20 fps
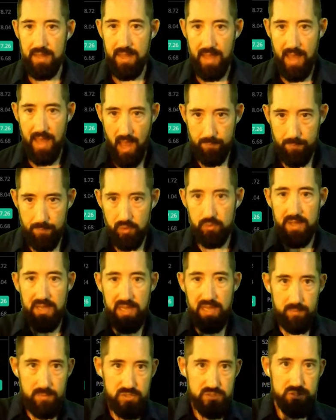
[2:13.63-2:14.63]
Apple,
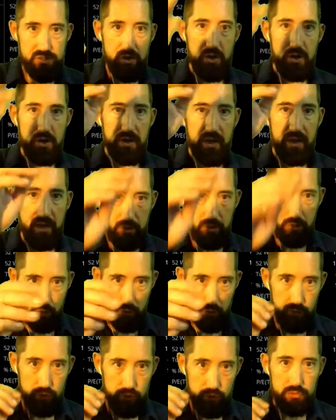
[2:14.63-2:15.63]
Amazon, and
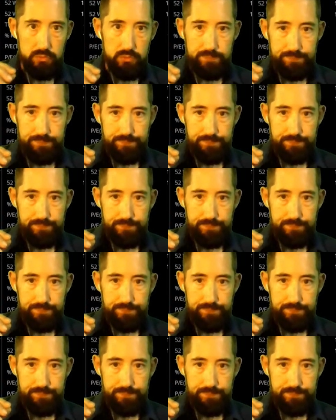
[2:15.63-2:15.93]
Google